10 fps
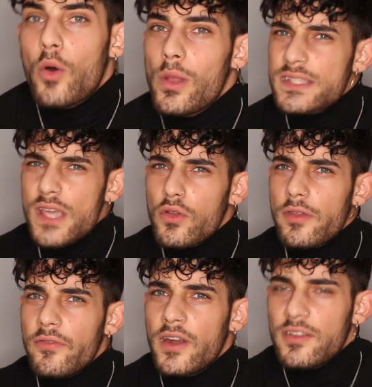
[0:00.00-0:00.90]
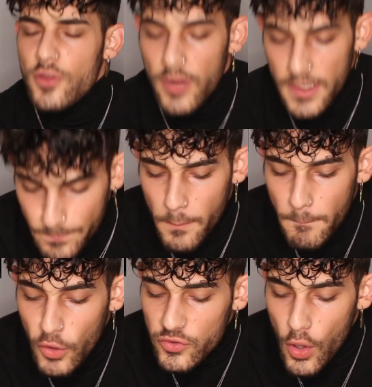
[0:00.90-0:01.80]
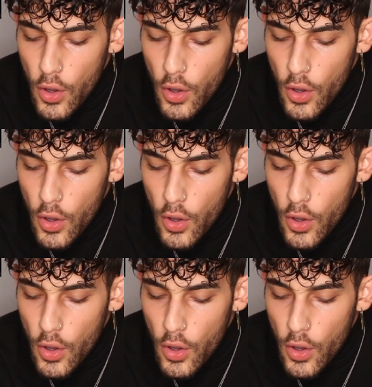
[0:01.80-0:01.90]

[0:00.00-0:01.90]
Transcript: So let's go to the first story. Most